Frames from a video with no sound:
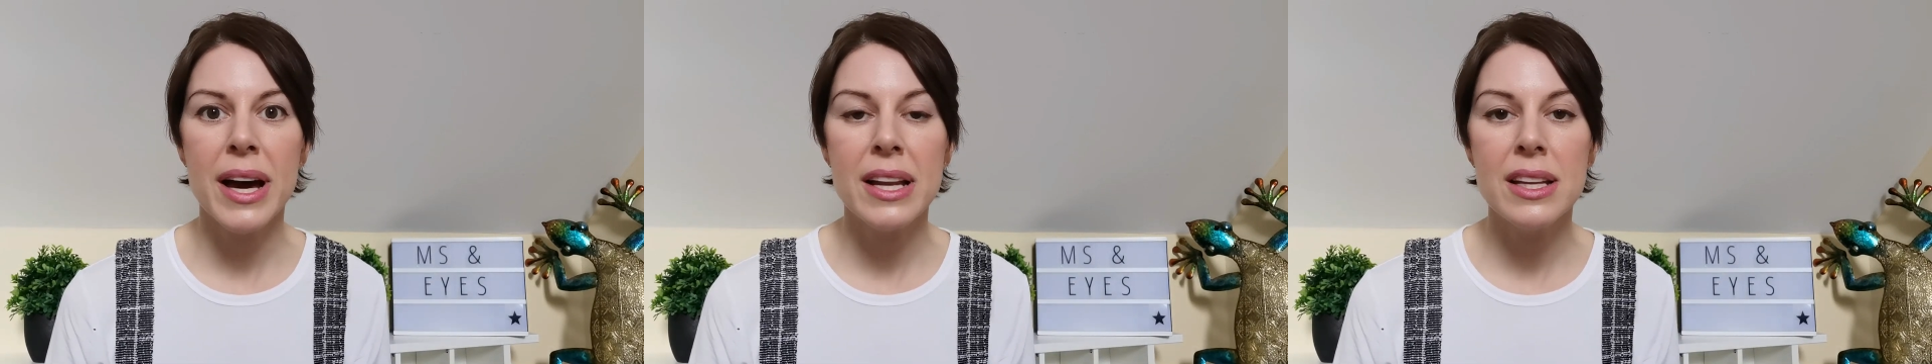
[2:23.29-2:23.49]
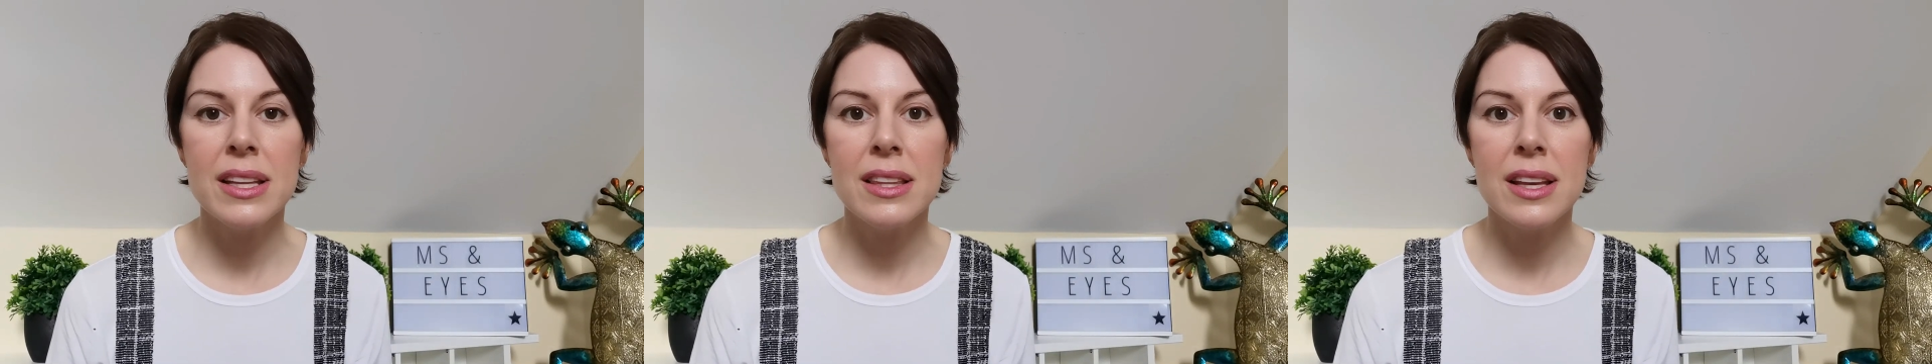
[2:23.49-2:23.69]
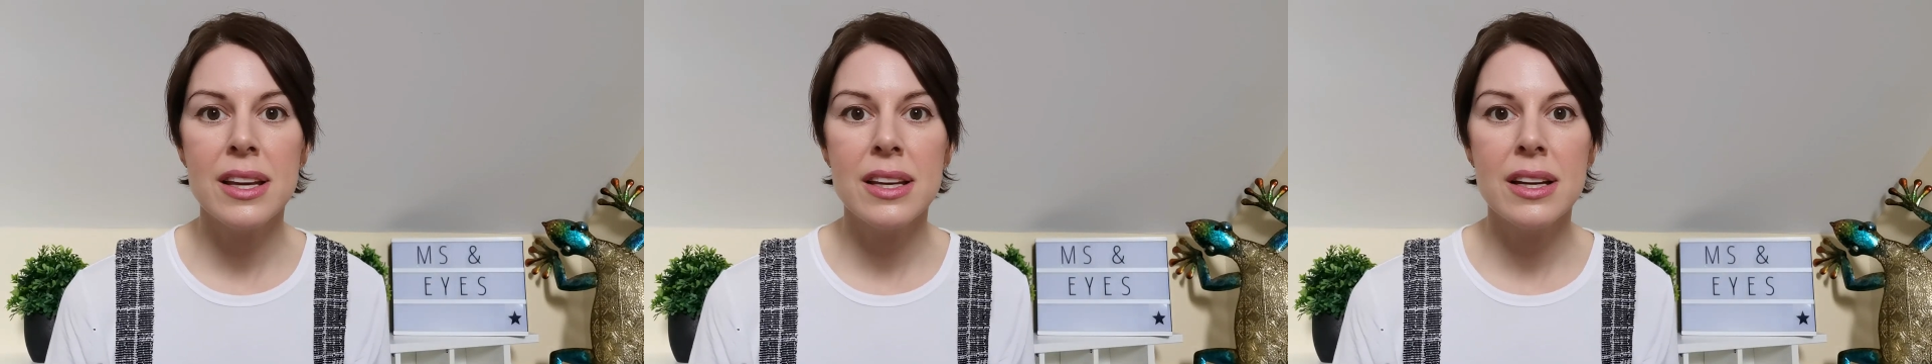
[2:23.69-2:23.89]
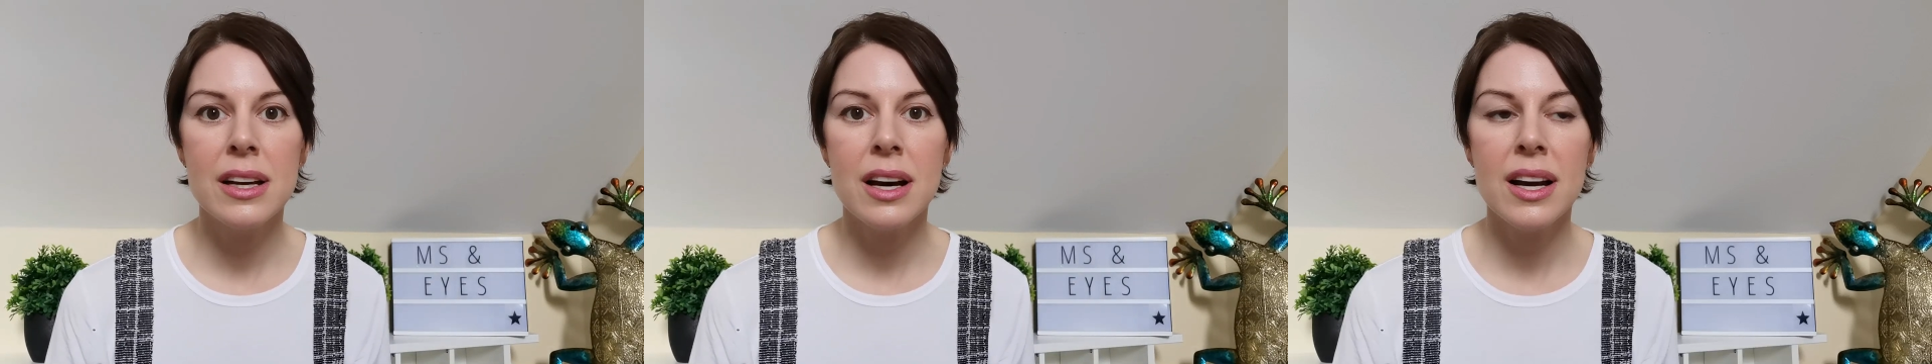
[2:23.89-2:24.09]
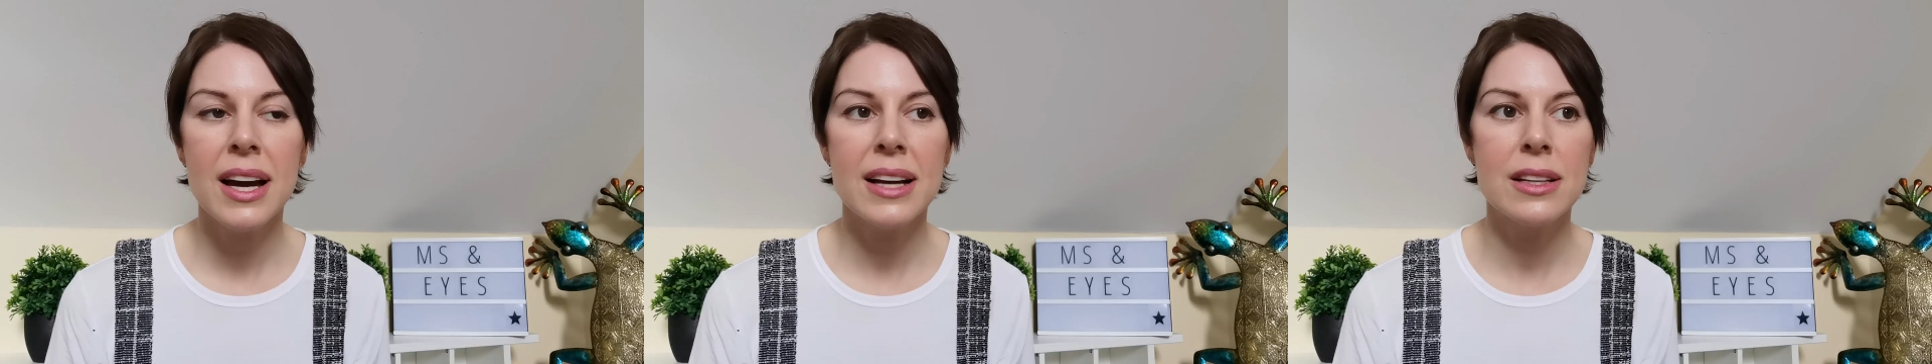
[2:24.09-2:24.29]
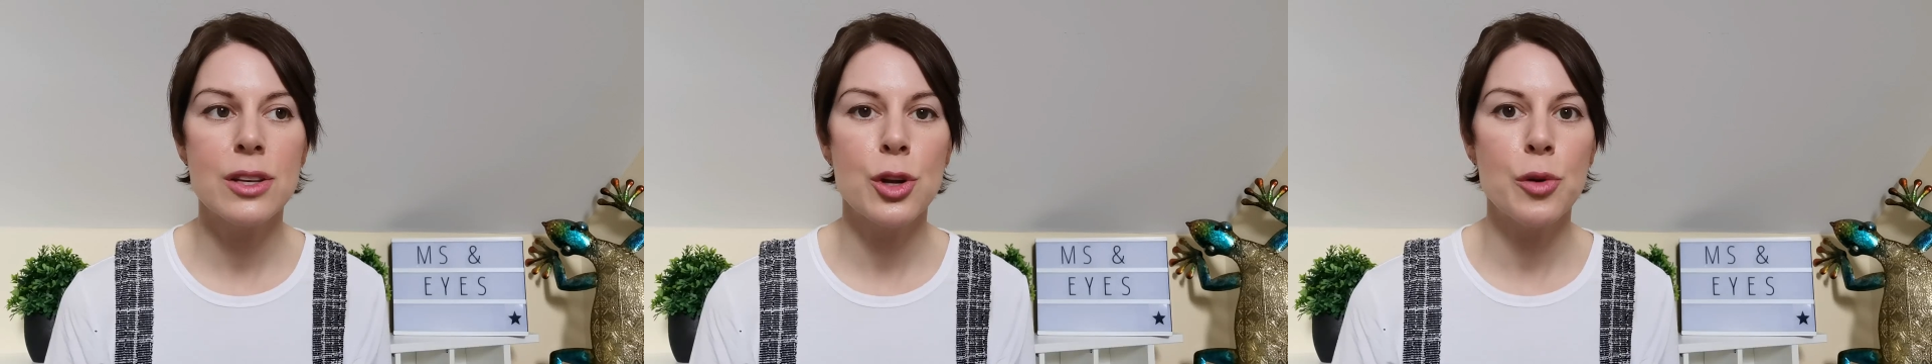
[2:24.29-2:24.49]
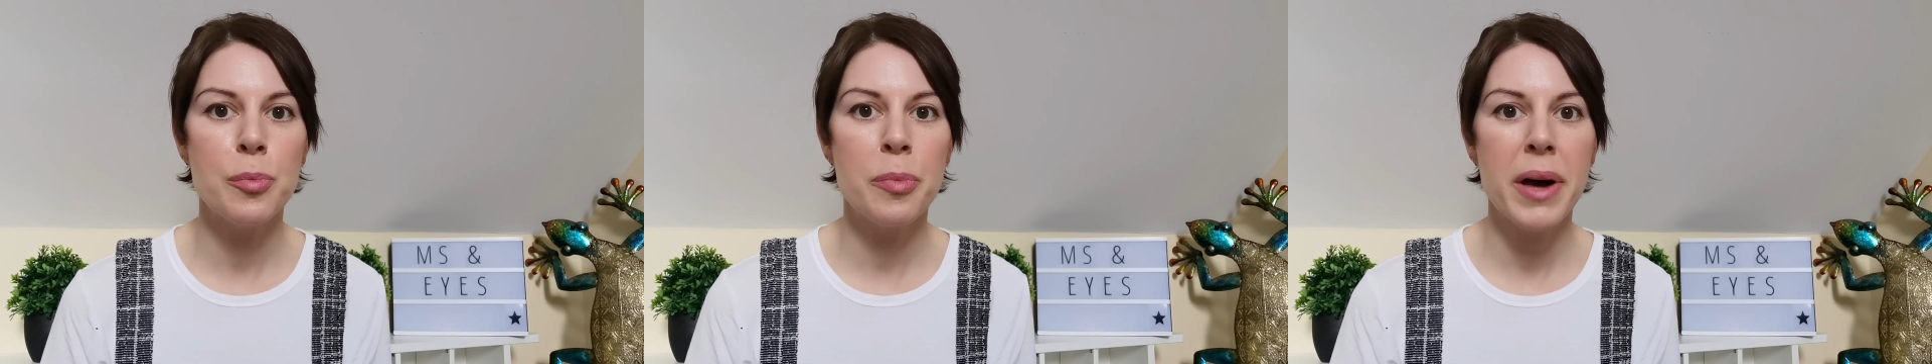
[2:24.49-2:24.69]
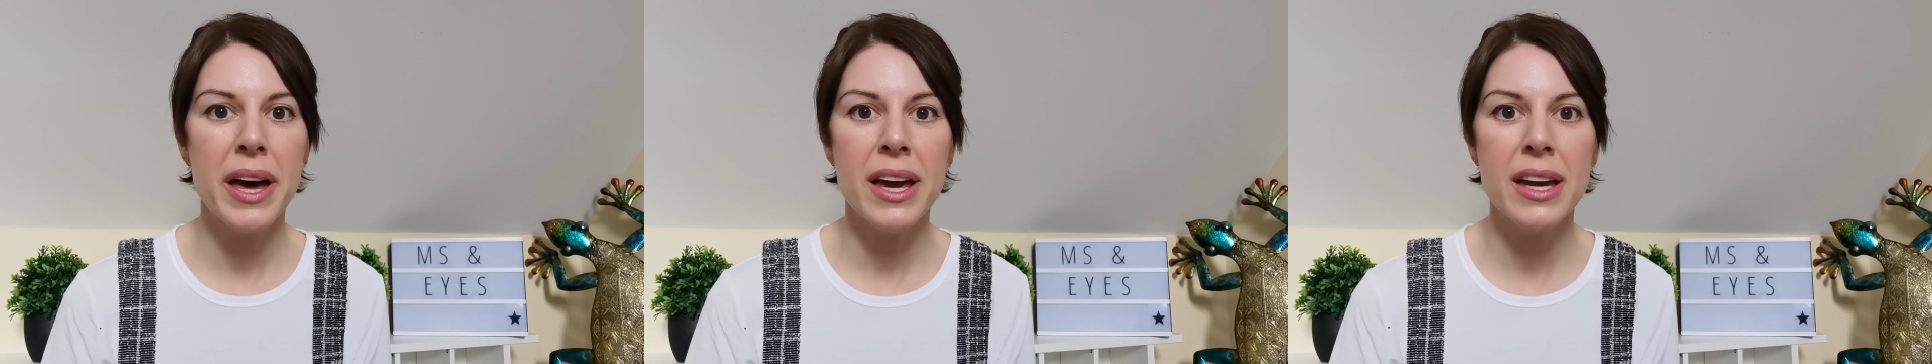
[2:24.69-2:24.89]
anything. I had no
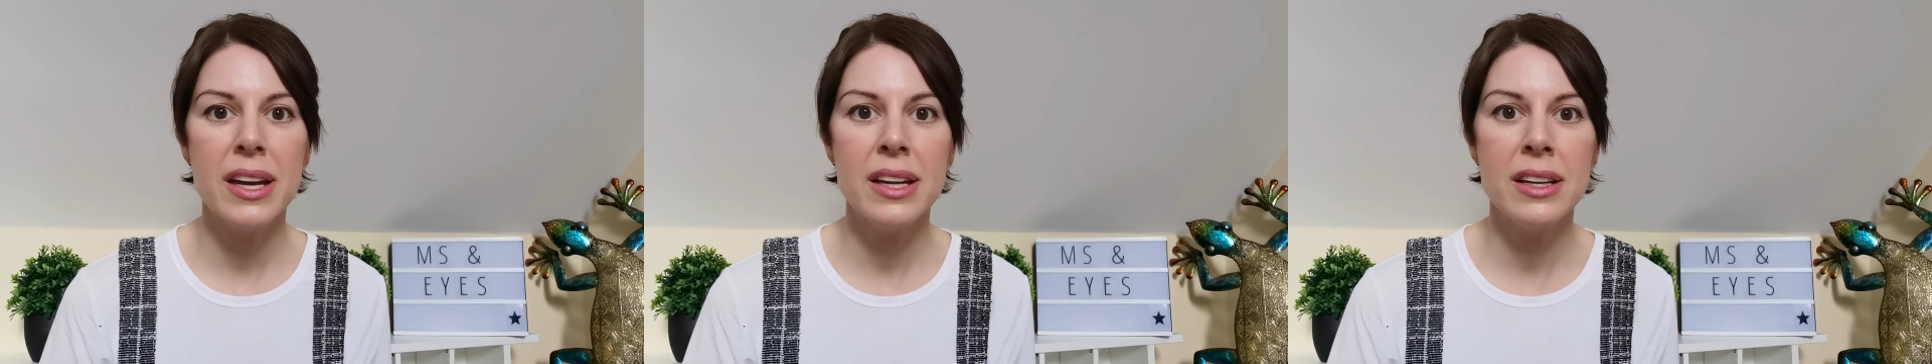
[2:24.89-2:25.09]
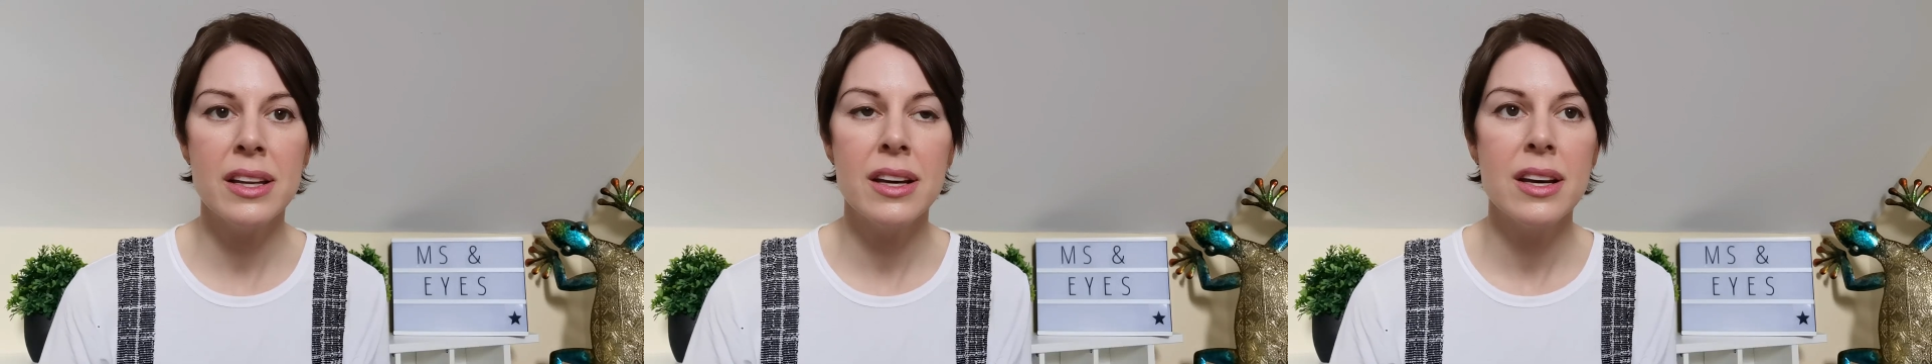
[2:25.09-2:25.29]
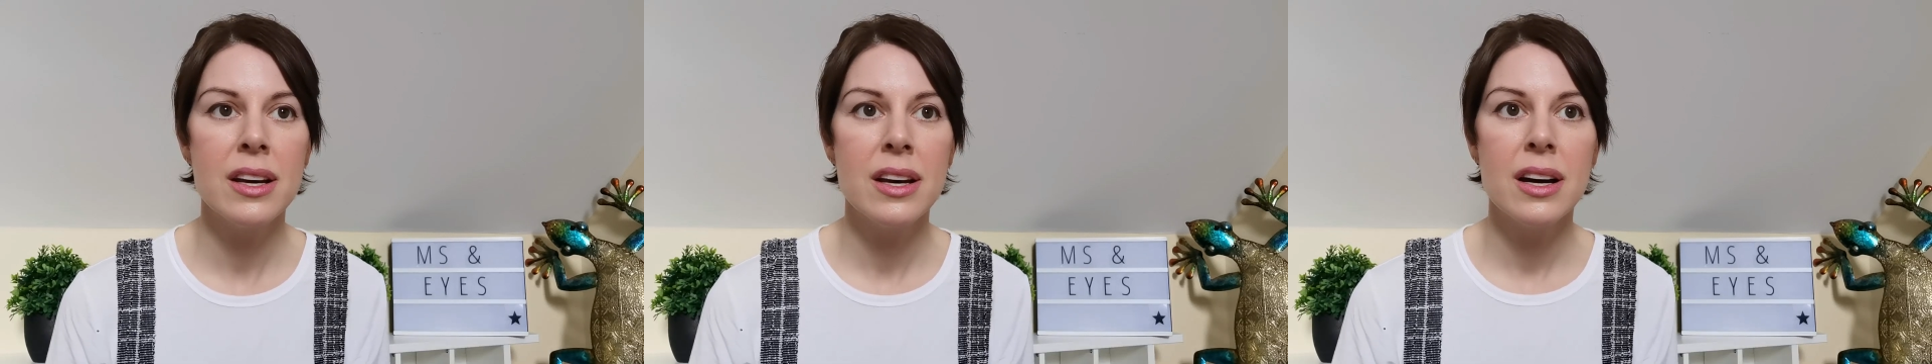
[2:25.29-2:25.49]
pain.